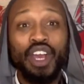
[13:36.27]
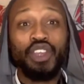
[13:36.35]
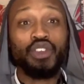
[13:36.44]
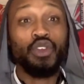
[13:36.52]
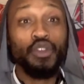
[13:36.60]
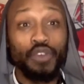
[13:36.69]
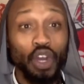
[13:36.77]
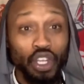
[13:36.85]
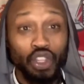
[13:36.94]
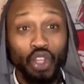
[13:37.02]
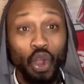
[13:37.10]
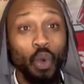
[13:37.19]
You've got the
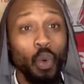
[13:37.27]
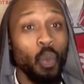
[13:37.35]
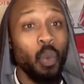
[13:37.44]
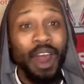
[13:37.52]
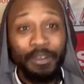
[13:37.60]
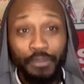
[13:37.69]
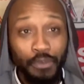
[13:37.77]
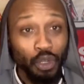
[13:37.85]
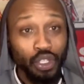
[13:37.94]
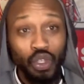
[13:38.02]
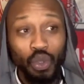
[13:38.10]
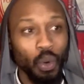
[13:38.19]
dough,
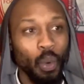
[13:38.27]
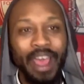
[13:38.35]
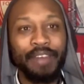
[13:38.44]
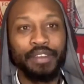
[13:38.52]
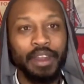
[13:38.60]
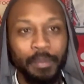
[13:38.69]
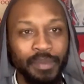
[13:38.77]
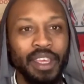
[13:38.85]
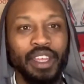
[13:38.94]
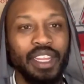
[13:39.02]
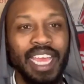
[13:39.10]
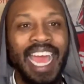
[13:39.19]
142 or whatever the